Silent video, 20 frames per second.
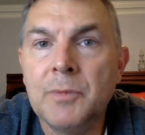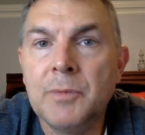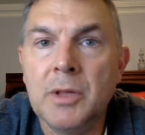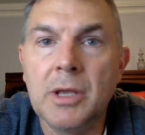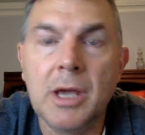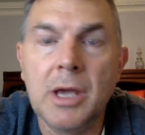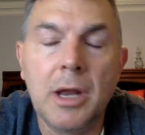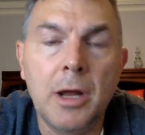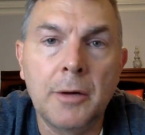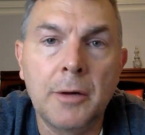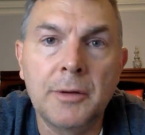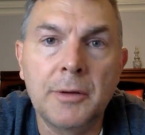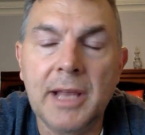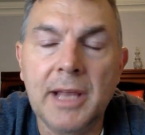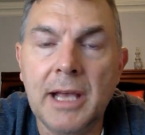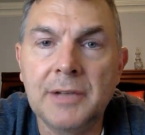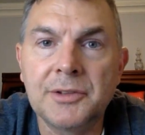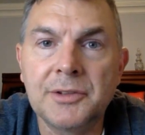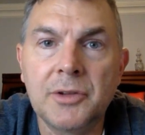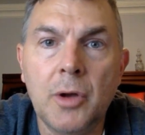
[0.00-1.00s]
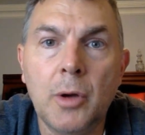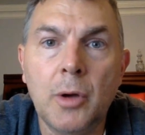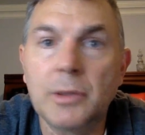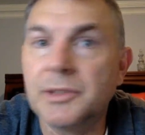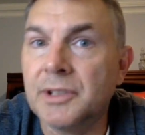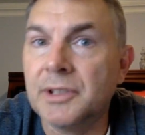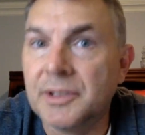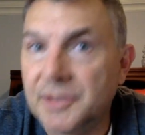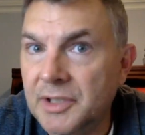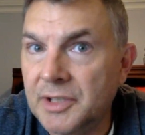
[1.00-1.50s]
You got
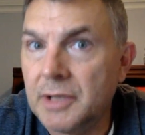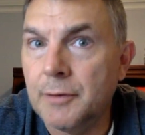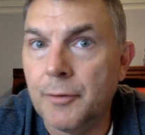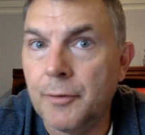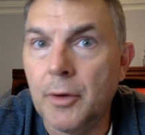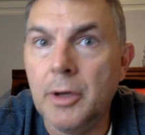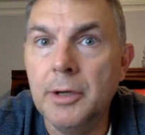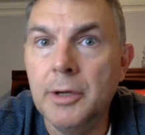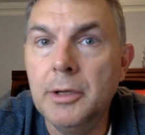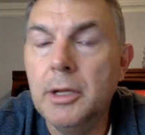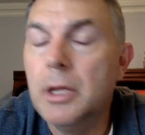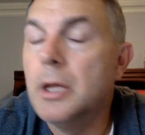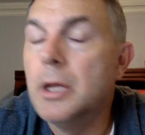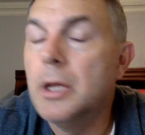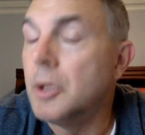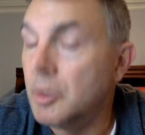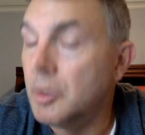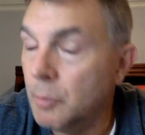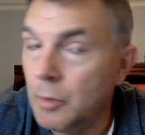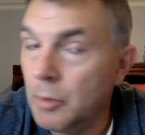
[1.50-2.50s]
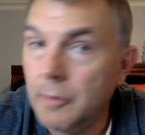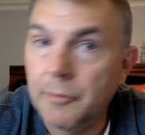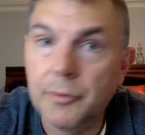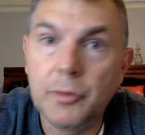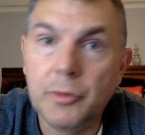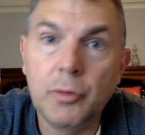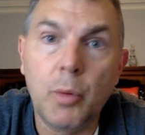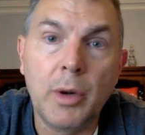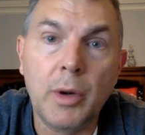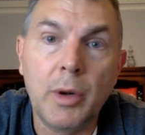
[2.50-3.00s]
$100,000 in the C fund. You move
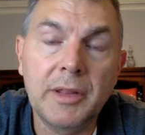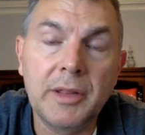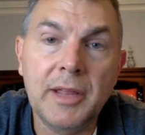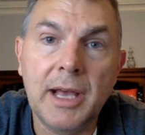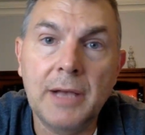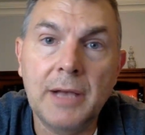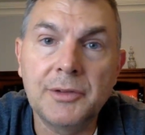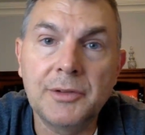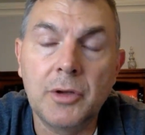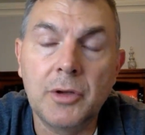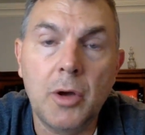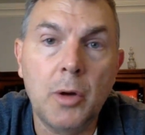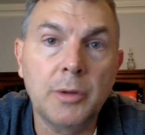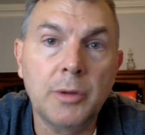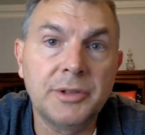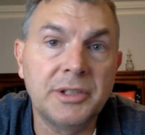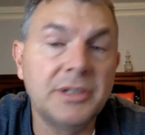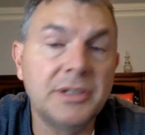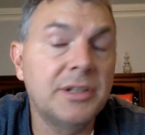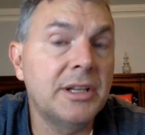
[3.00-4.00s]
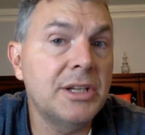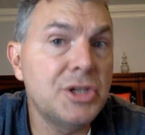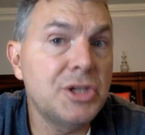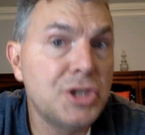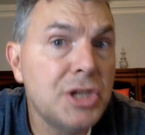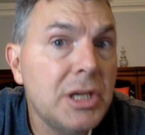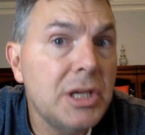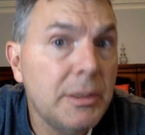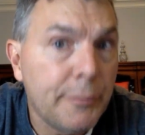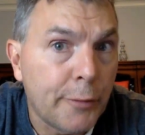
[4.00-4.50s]
$20,000 into the
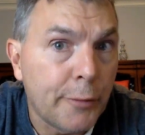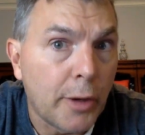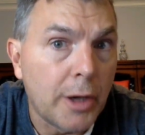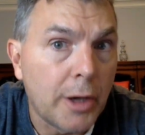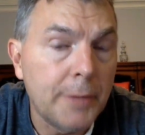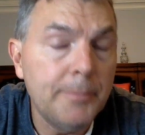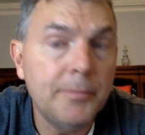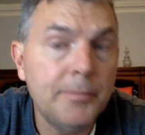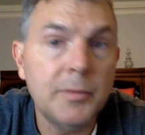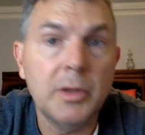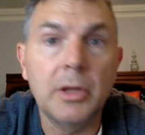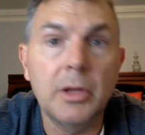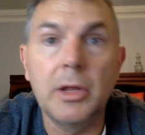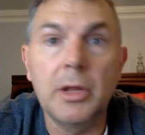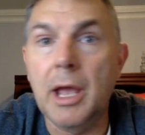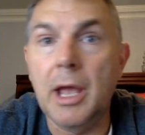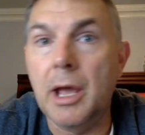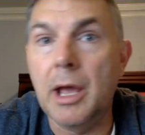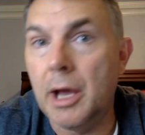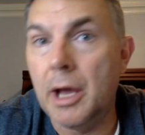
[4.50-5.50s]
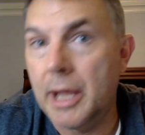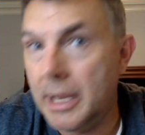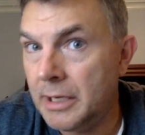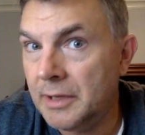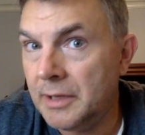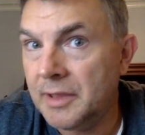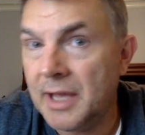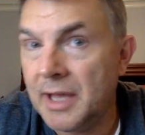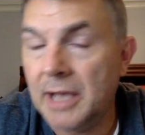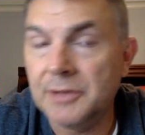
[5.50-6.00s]
G fund, eh,
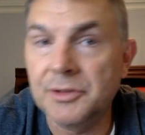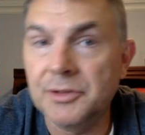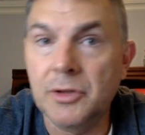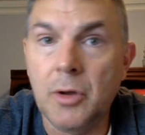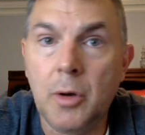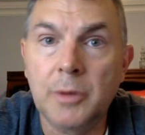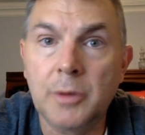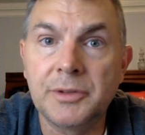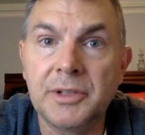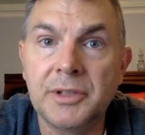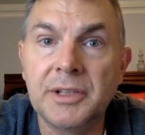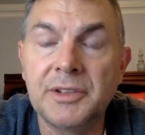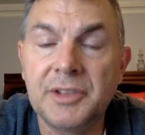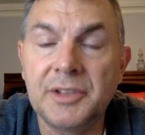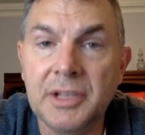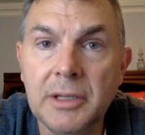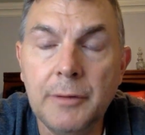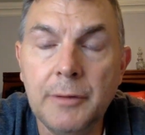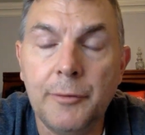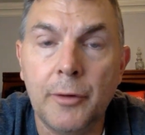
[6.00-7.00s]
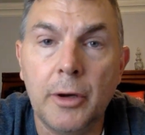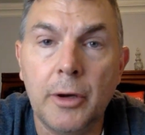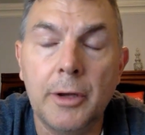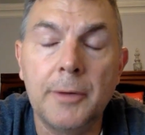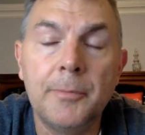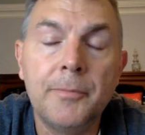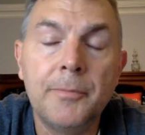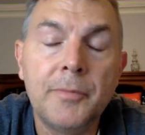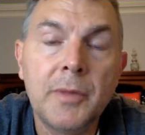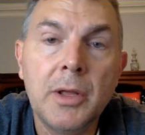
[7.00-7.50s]
$80,000 in the C fund.
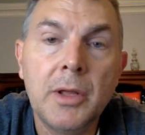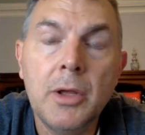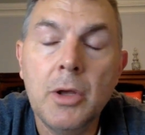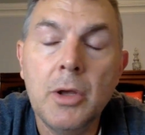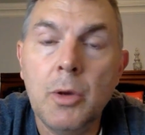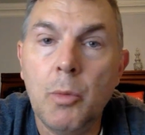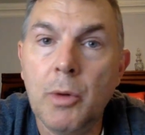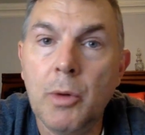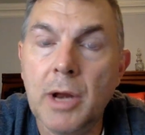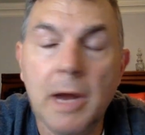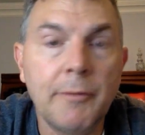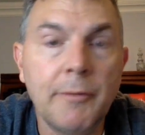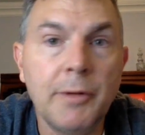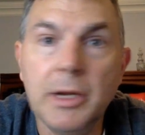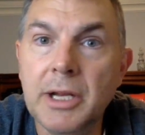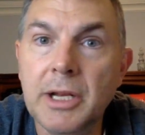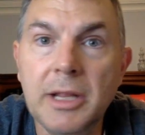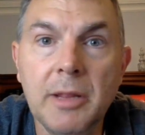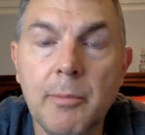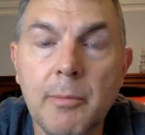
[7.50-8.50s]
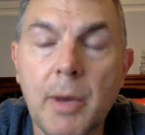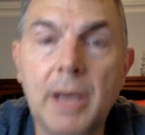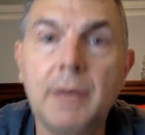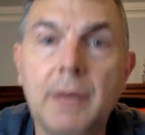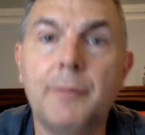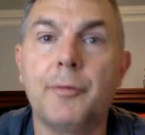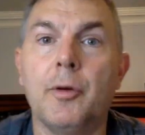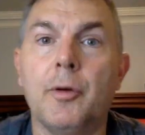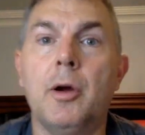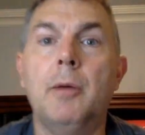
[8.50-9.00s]
Whatever you need the
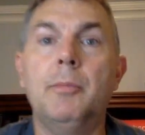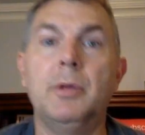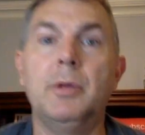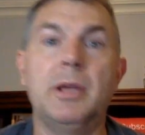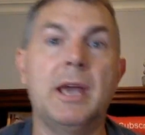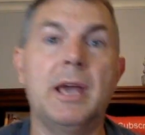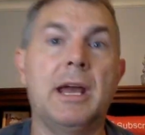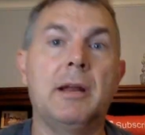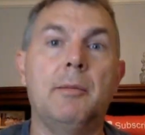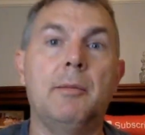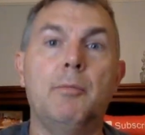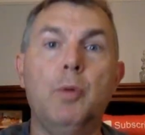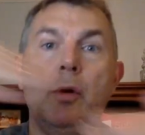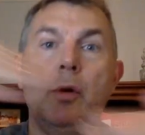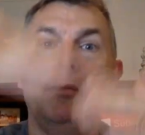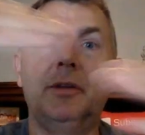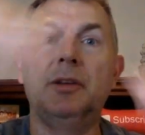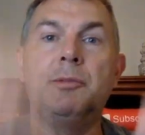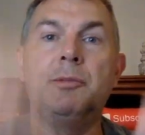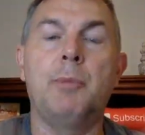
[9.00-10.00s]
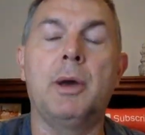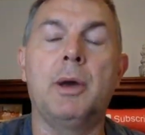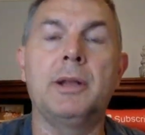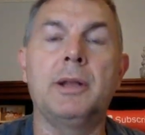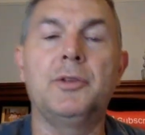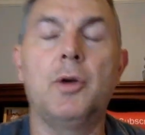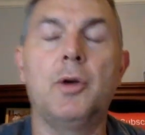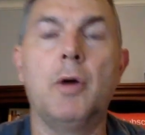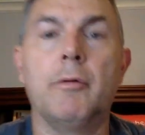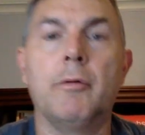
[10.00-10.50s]
money from, you got to move these
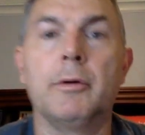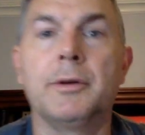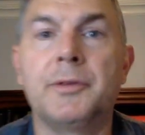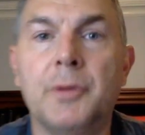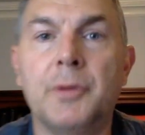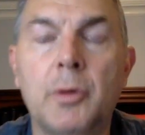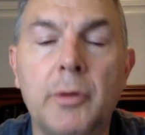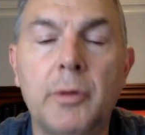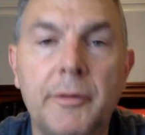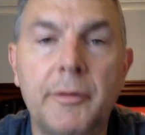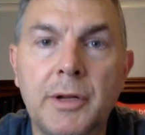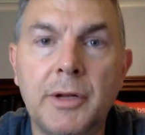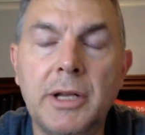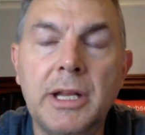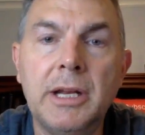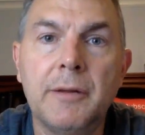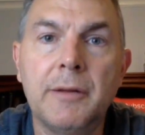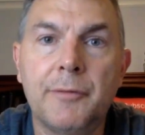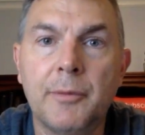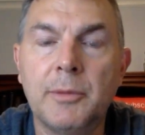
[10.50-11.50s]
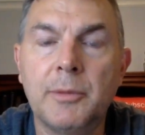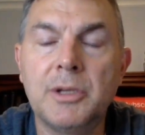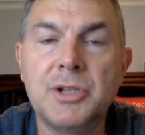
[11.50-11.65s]
monies over. So if you need it from